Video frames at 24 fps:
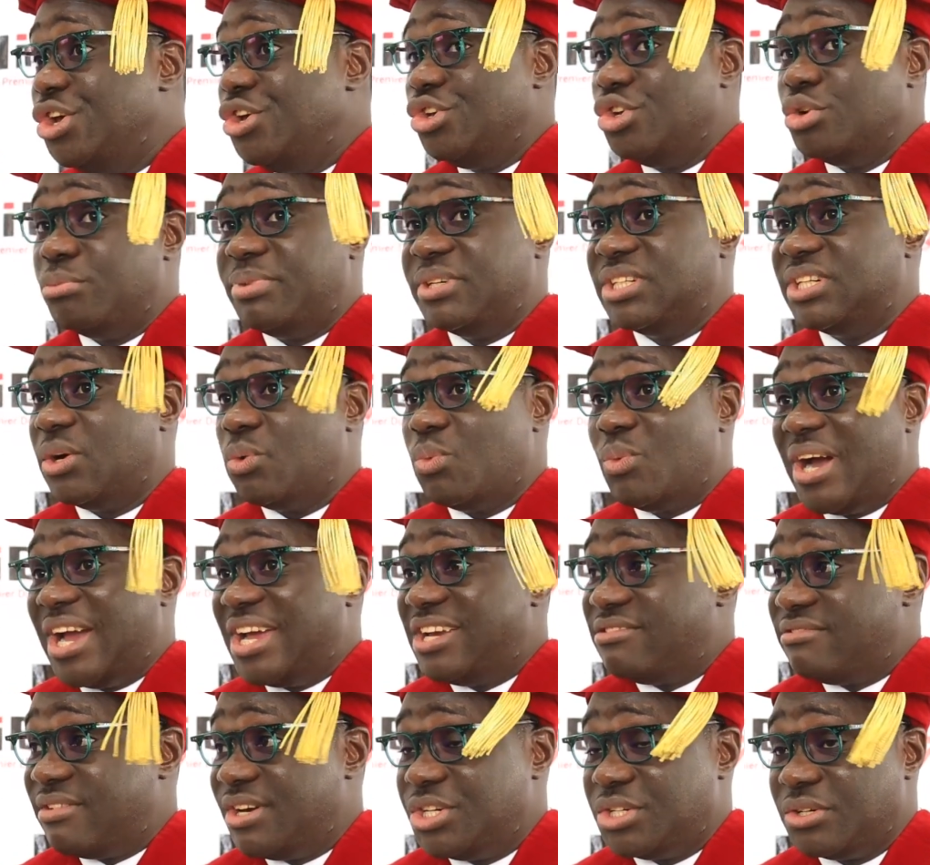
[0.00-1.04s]
You build a wide
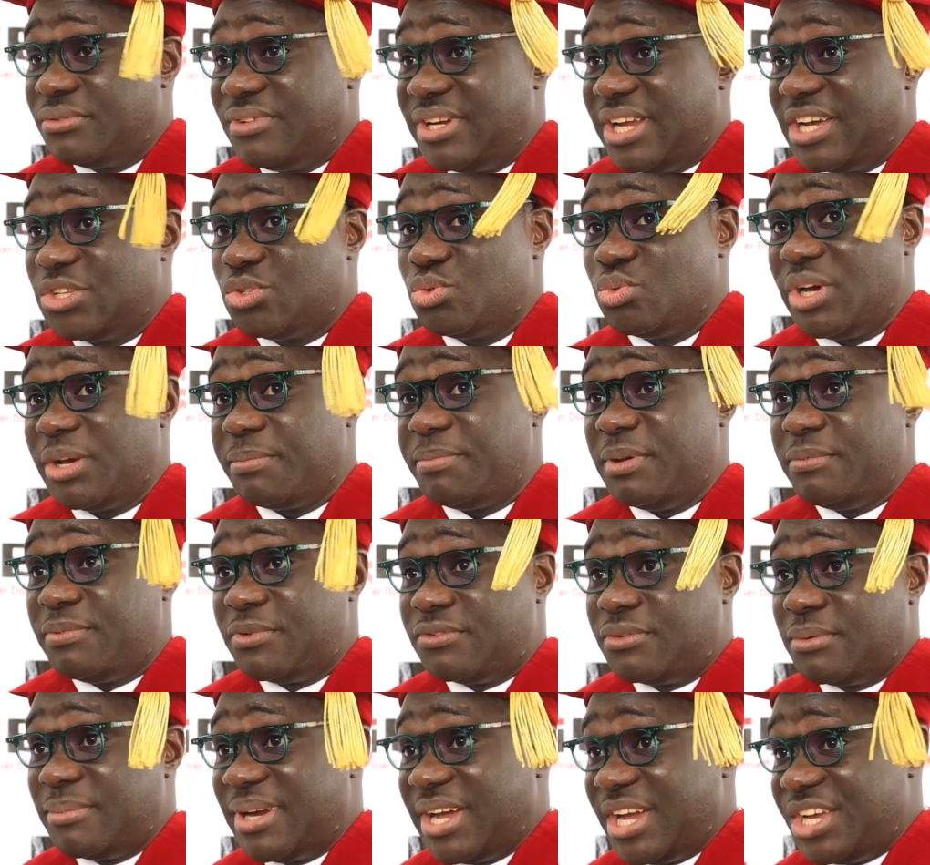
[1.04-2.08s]
range of network, people
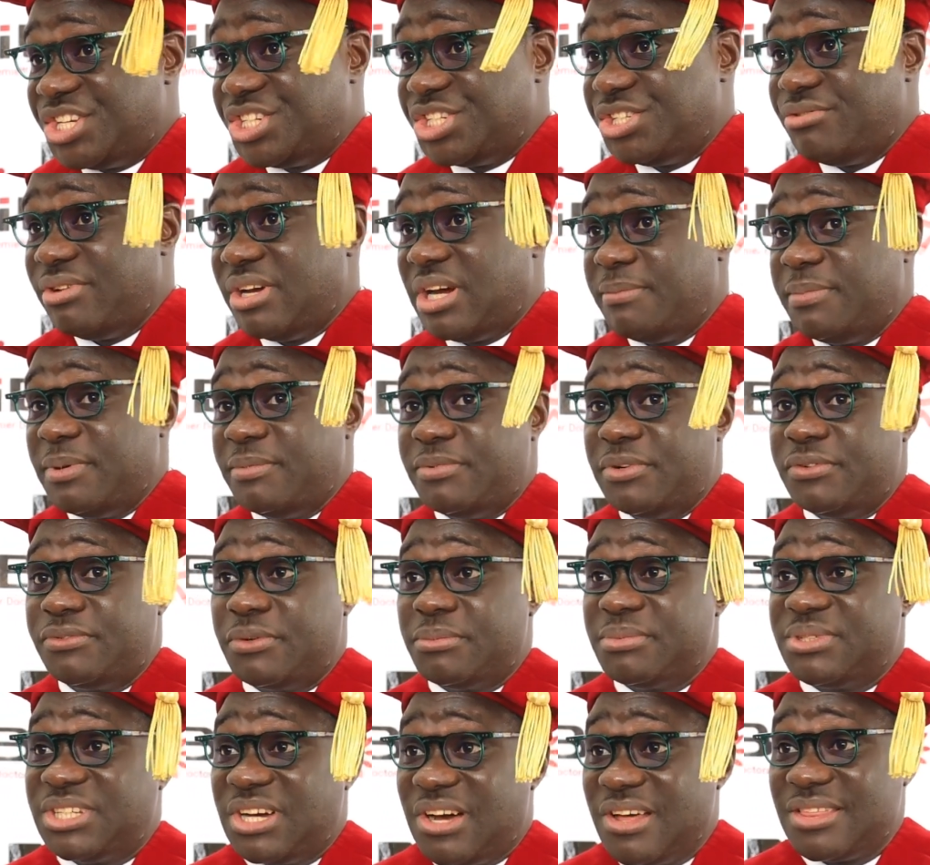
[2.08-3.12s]
from Nigeria, people
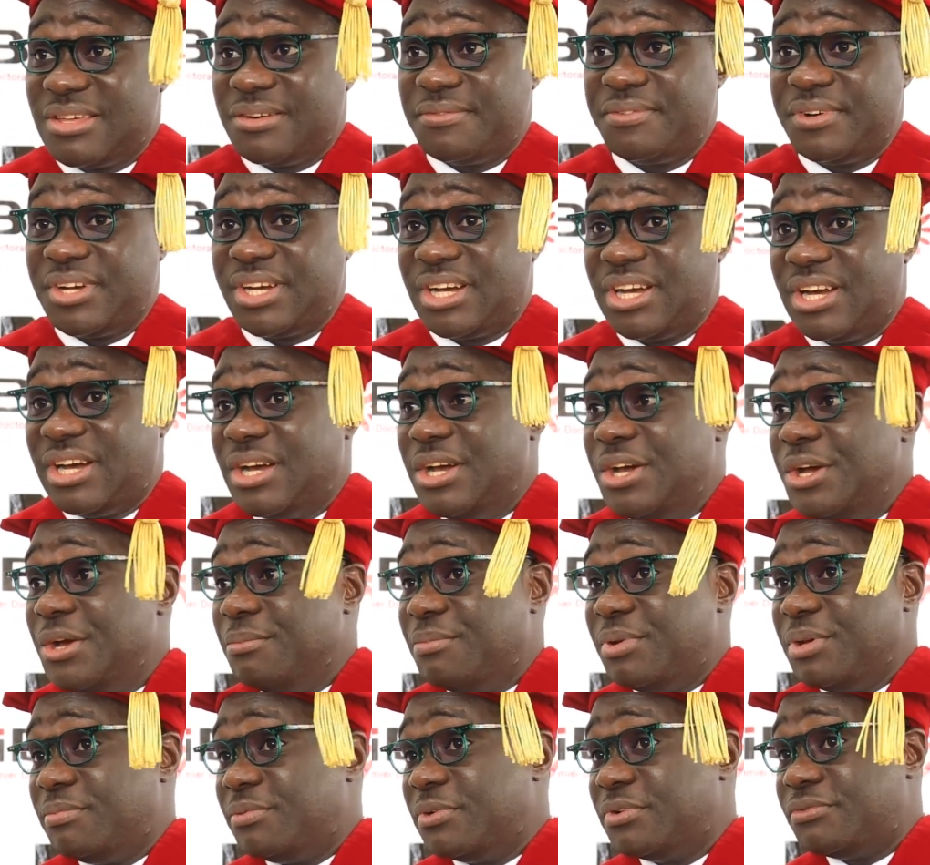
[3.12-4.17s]
from South Africa,
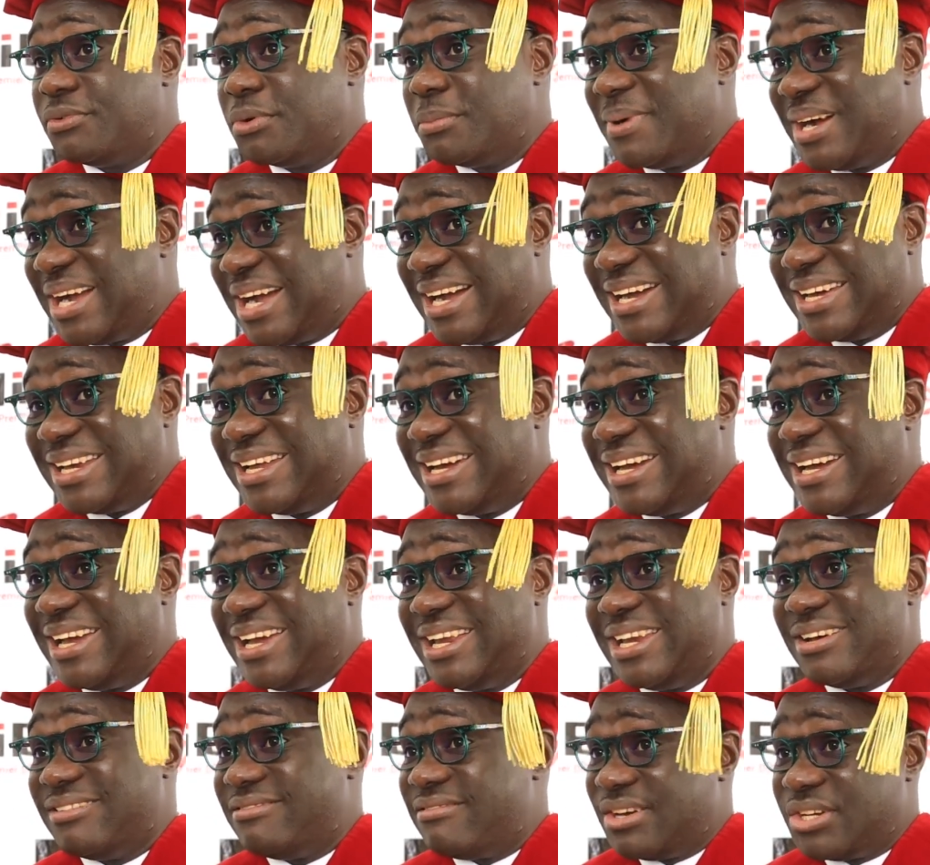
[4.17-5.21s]
people from Ghana
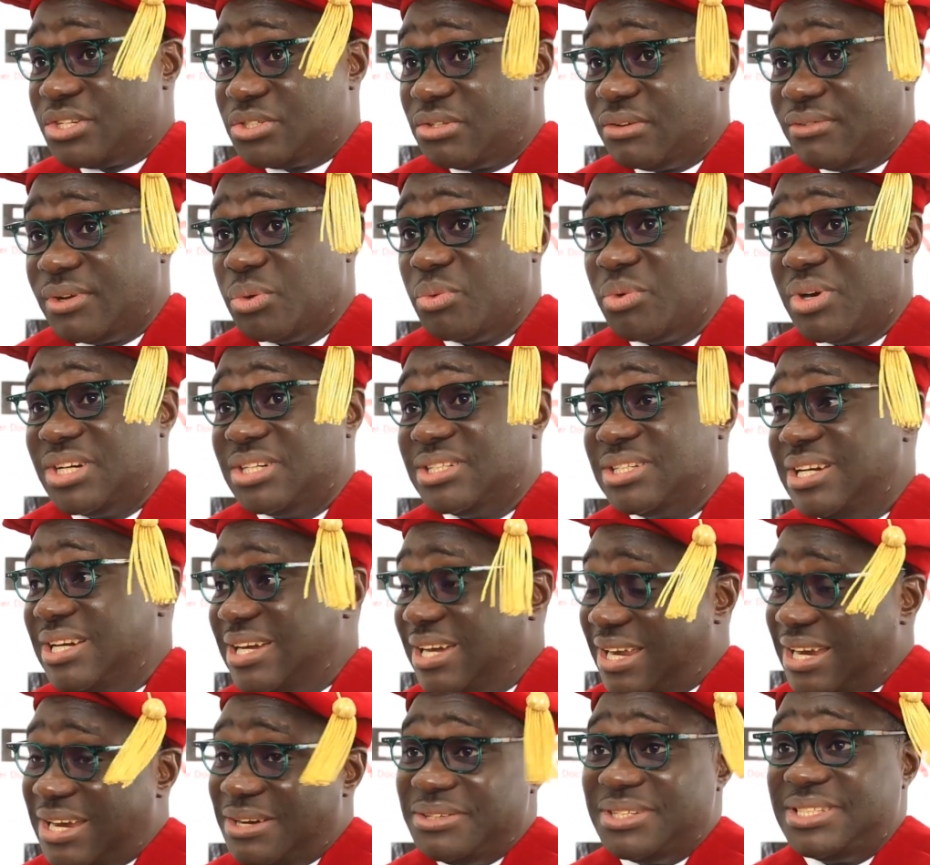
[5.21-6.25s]
and the rest of the world.
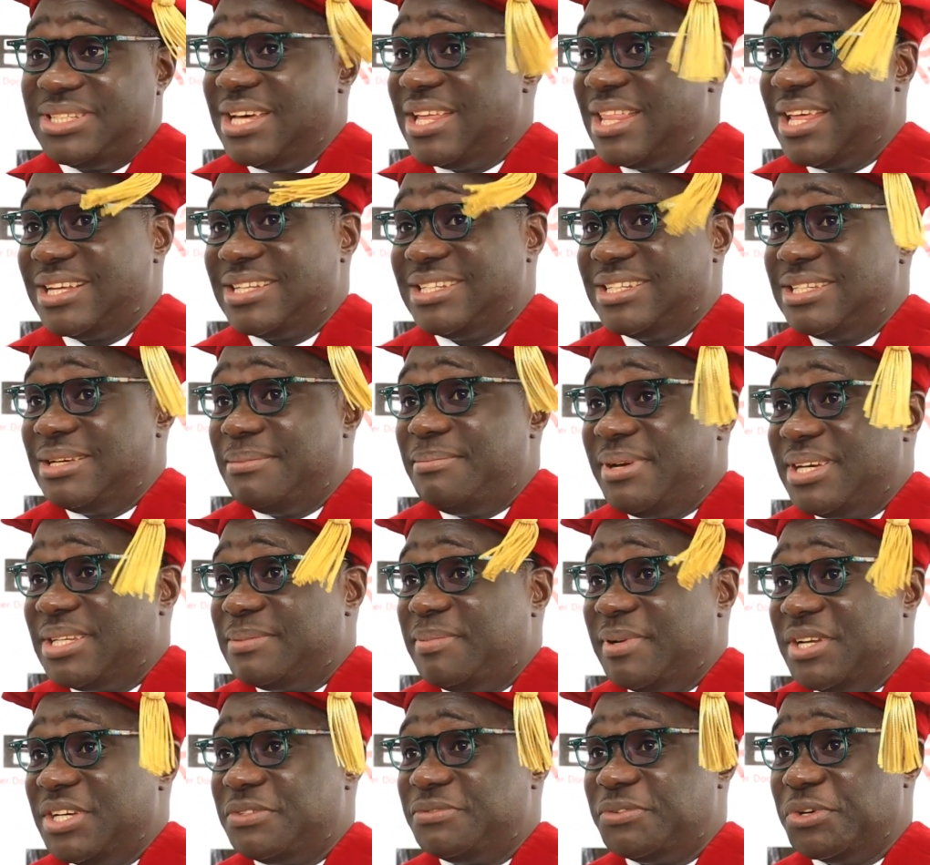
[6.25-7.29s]
And I'll say that it's the best
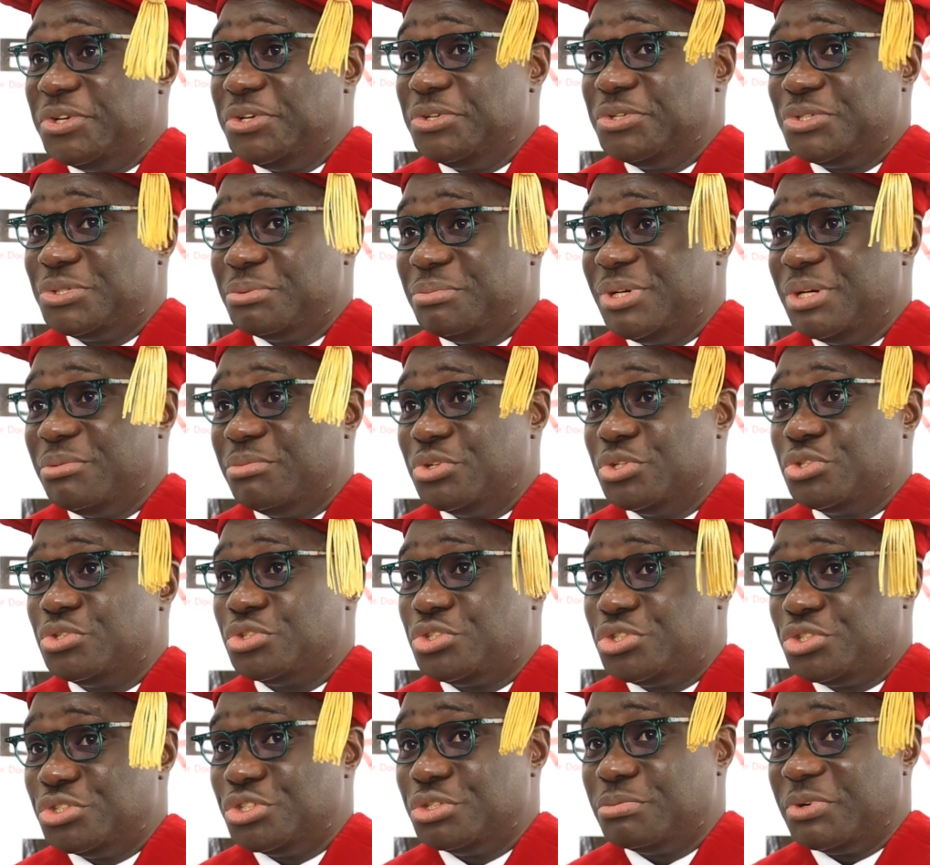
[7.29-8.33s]
place for you to be able to
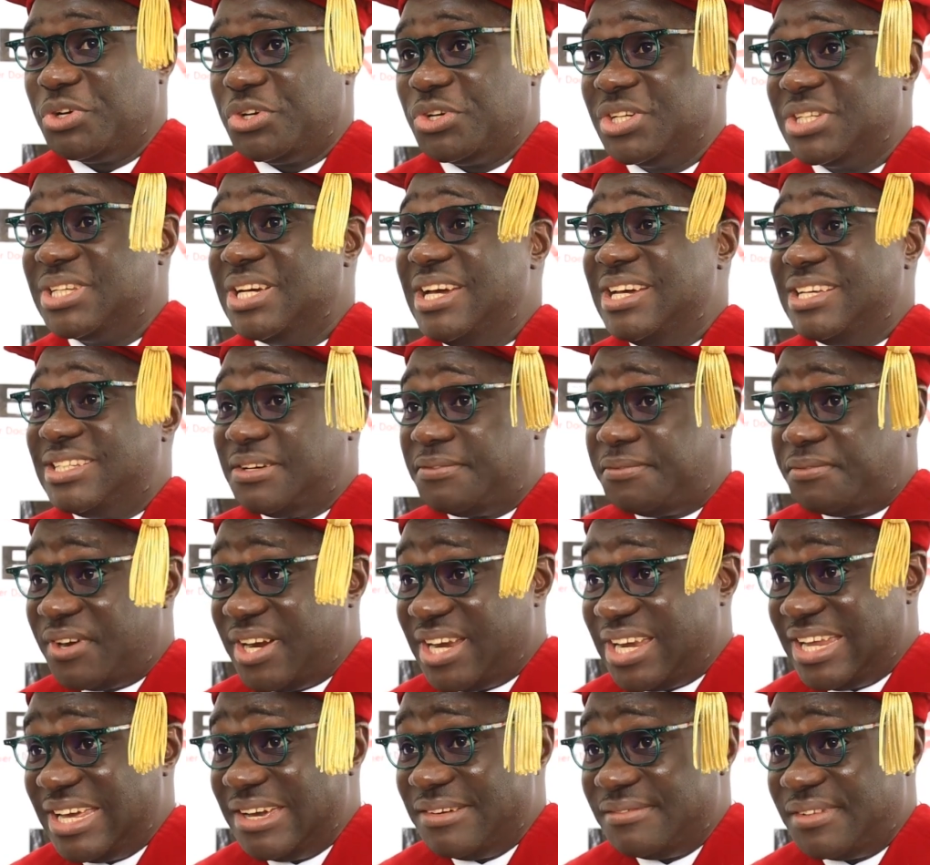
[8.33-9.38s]
choose, because it's a
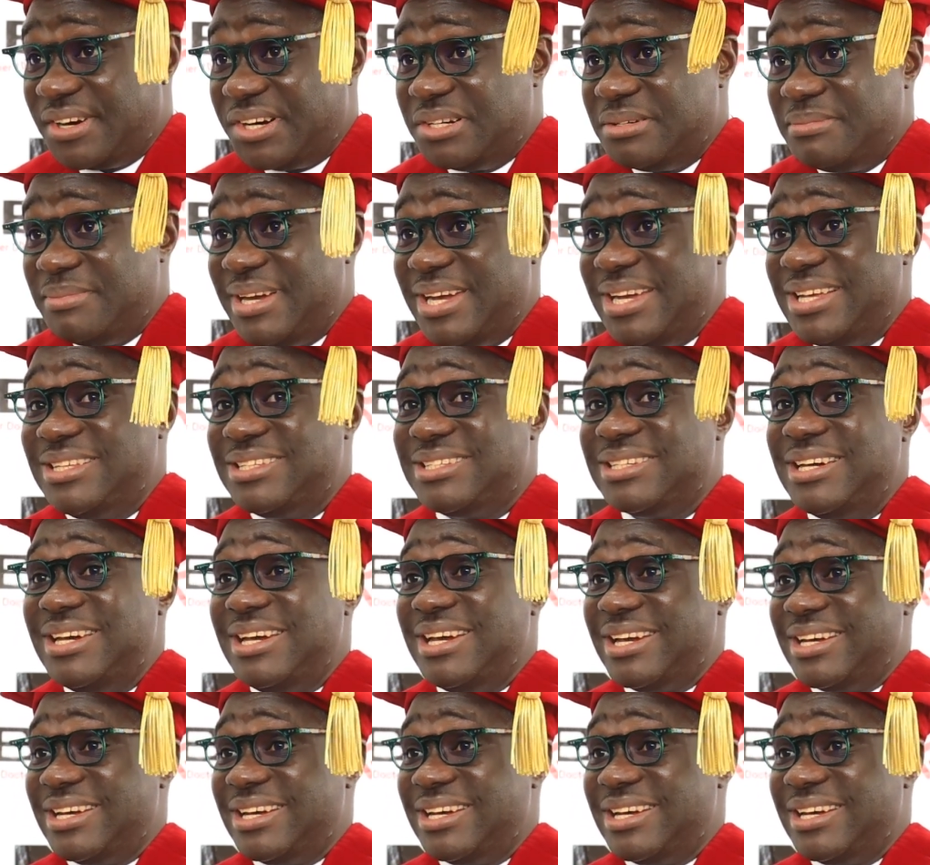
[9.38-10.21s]
friendly environment.